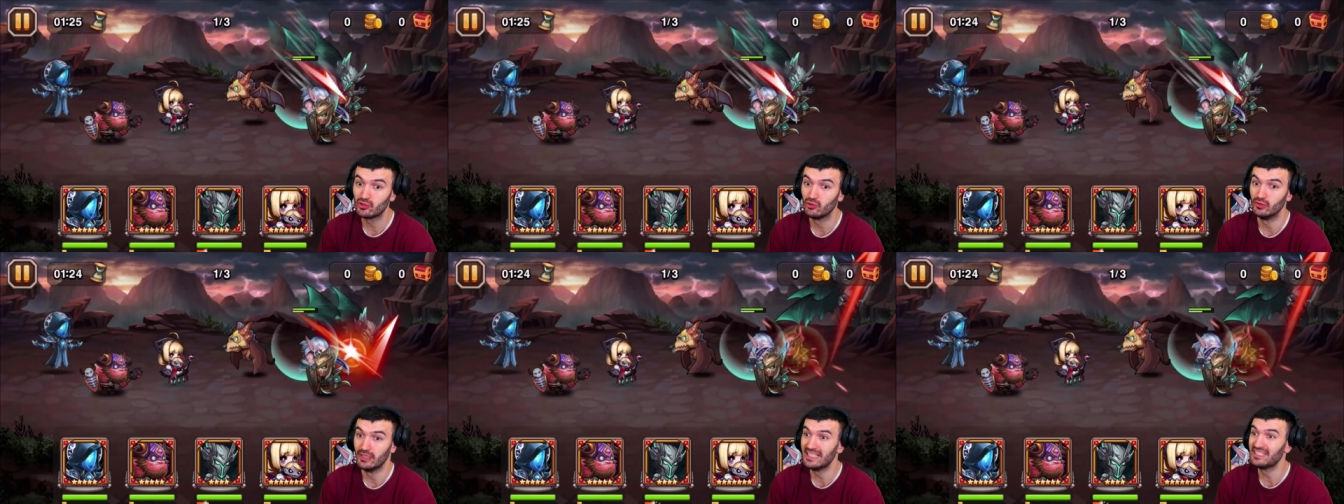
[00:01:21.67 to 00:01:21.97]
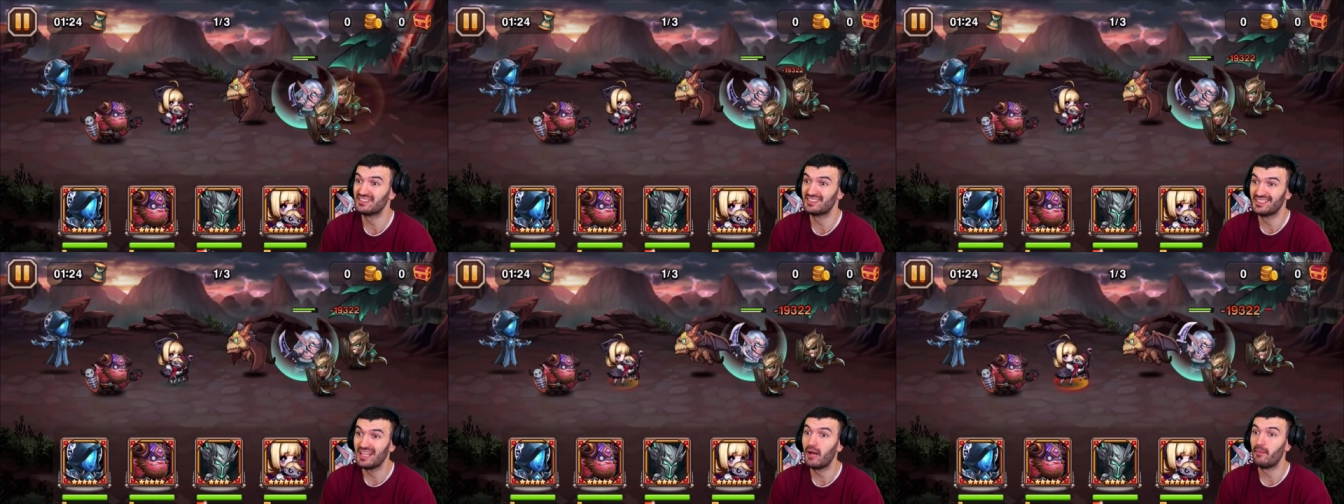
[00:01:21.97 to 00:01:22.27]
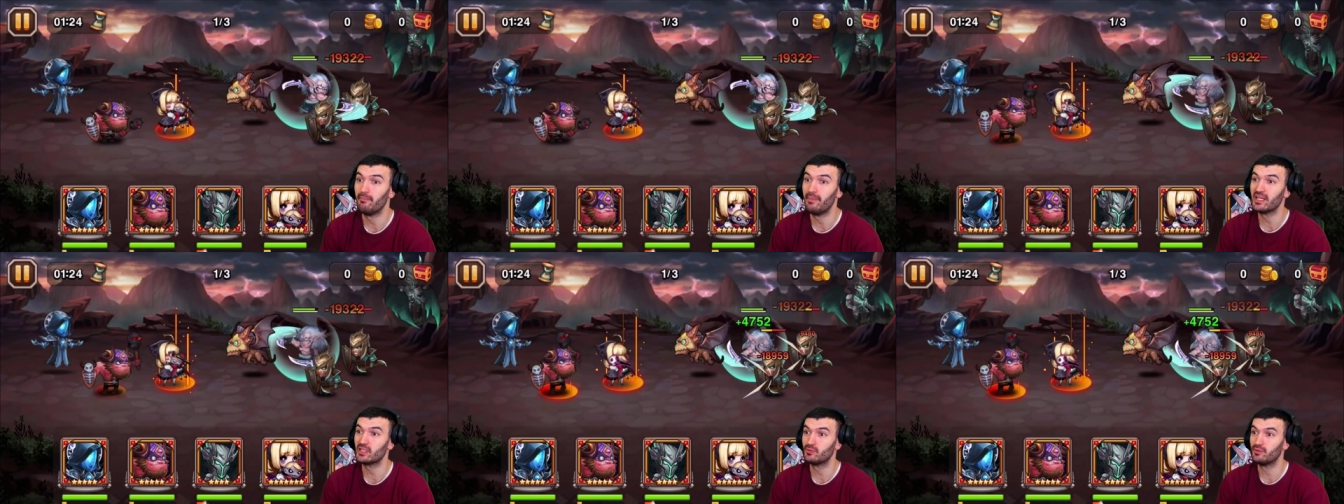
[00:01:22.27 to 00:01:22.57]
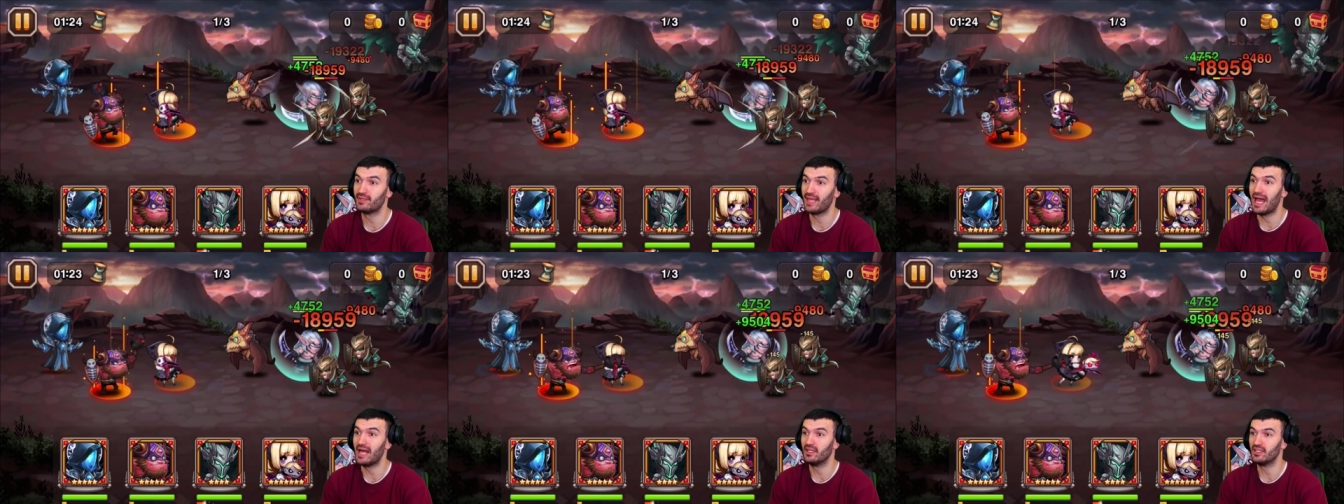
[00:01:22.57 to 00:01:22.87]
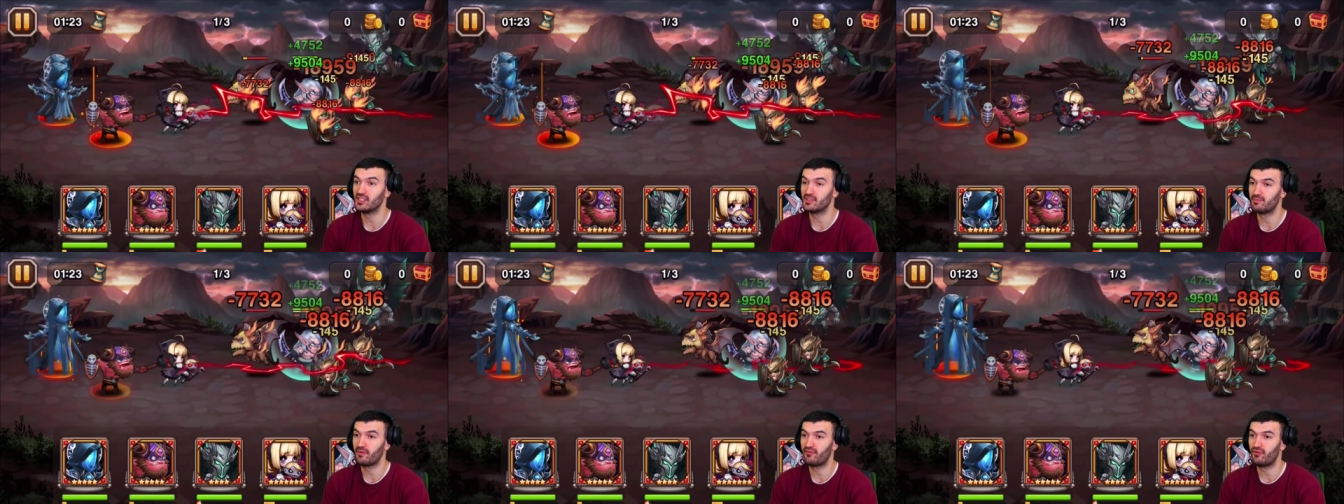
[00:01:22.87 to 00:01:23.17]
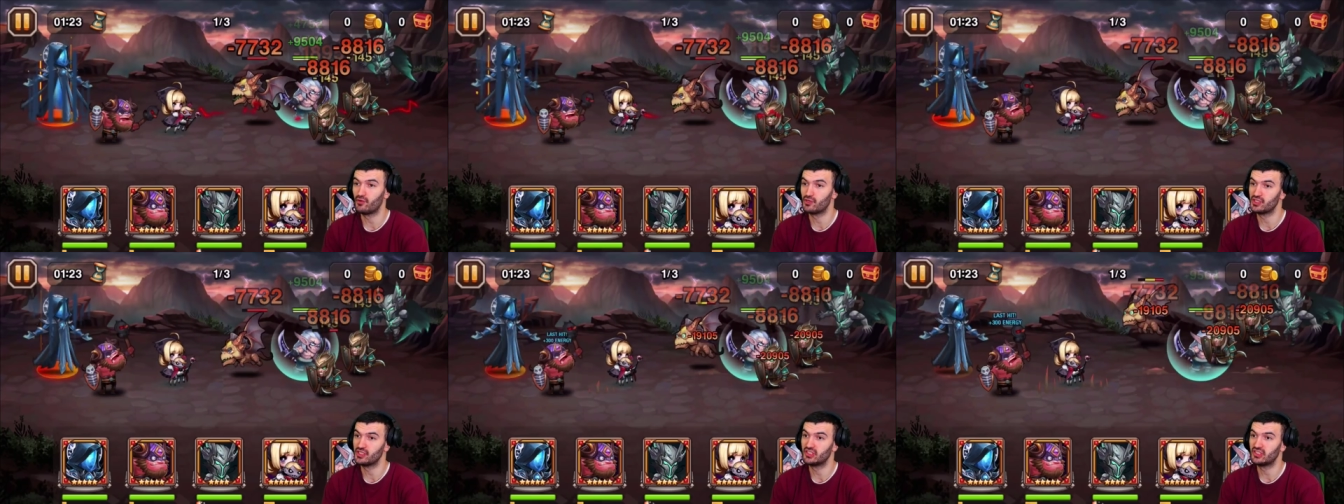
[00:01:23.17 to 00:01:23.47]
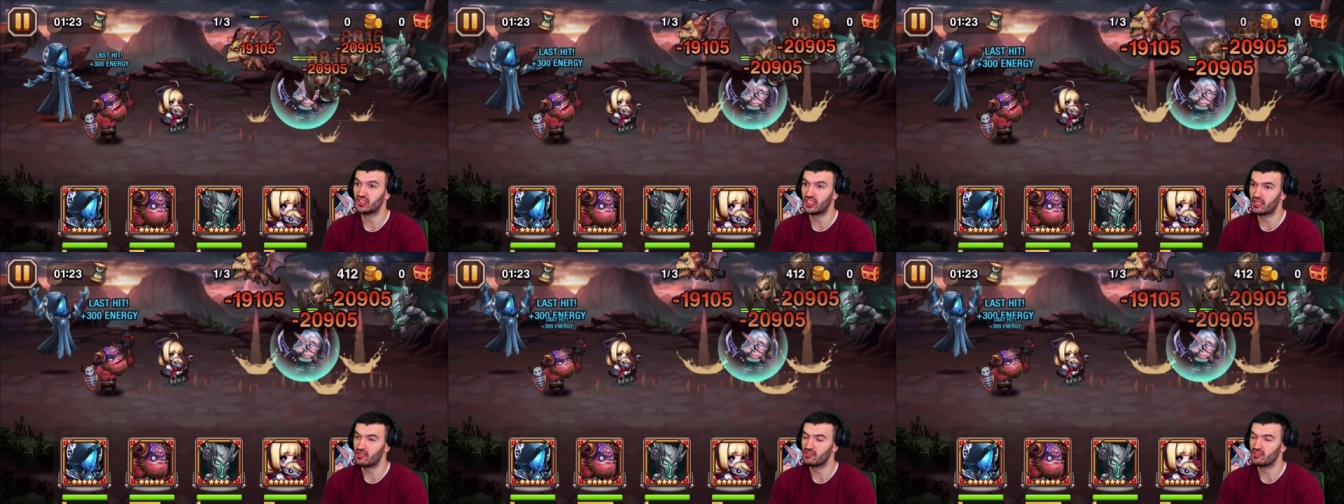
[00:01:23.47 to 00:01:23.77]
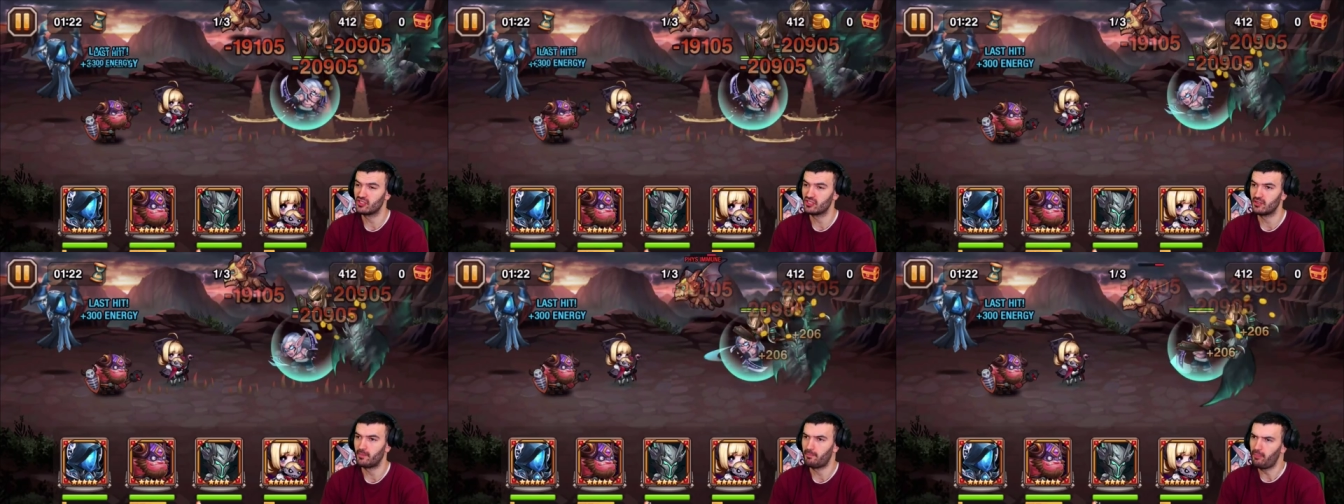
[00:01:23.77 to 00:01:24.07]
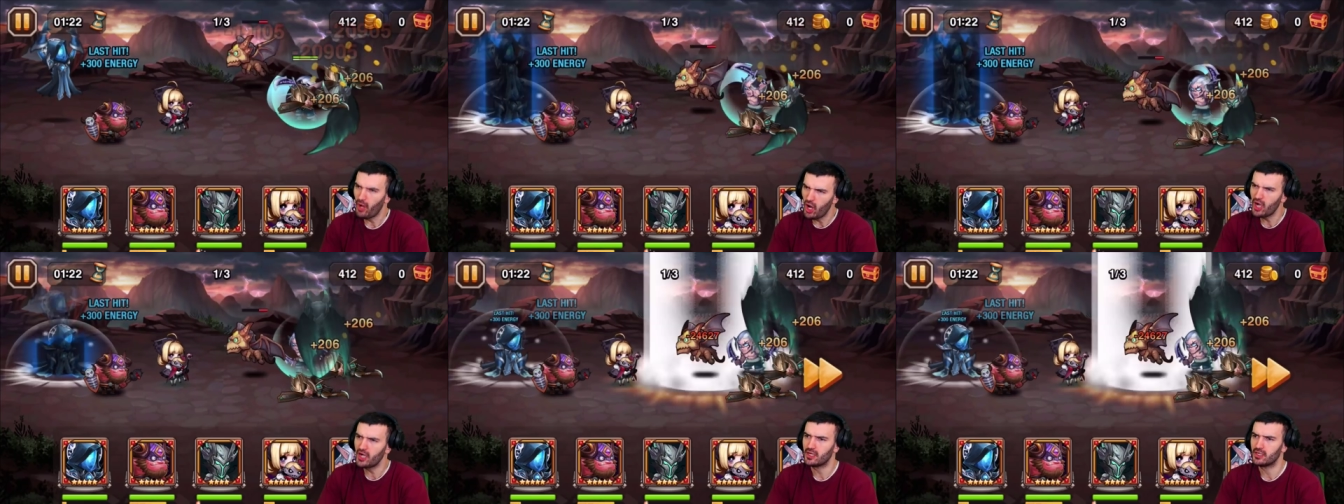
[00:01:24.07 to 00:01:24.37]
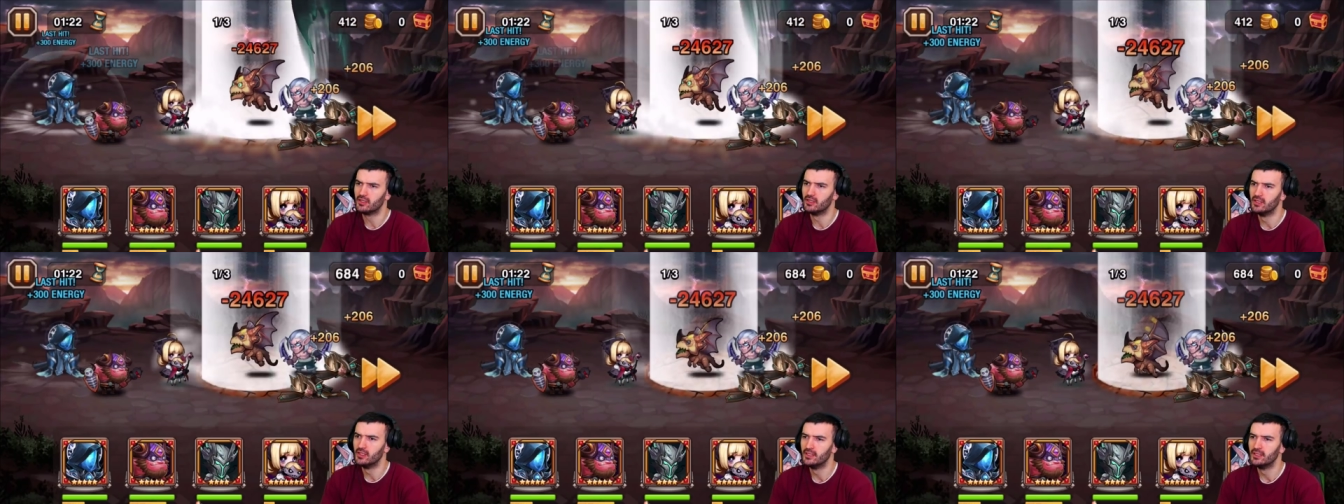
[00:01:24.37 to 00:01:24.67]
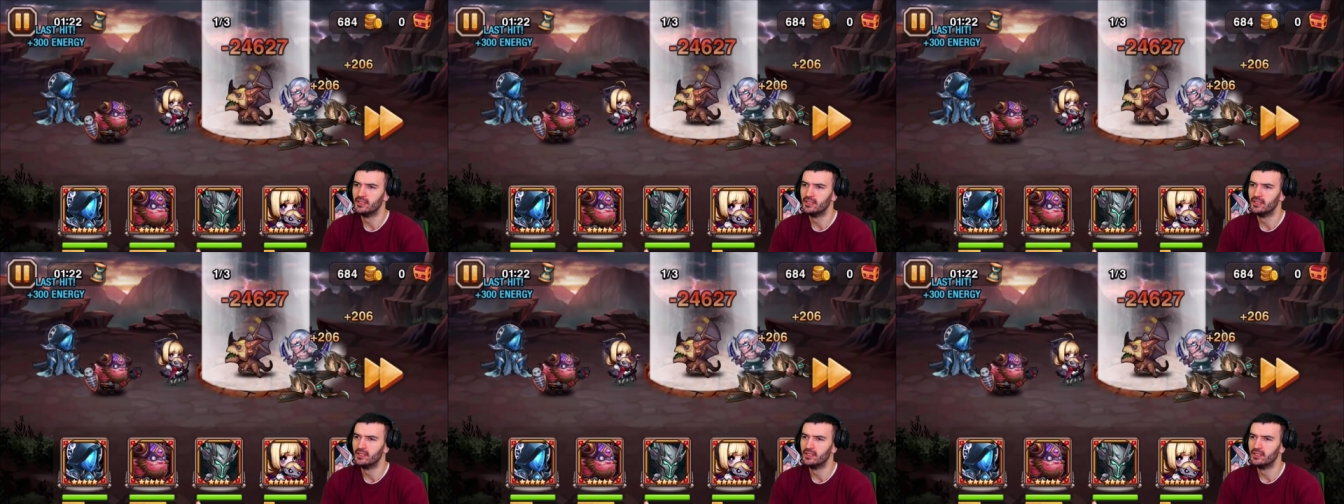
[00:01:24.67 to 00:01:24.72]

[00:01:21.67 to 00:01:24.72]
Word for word: So let's not mess with Alice before she tears us apart.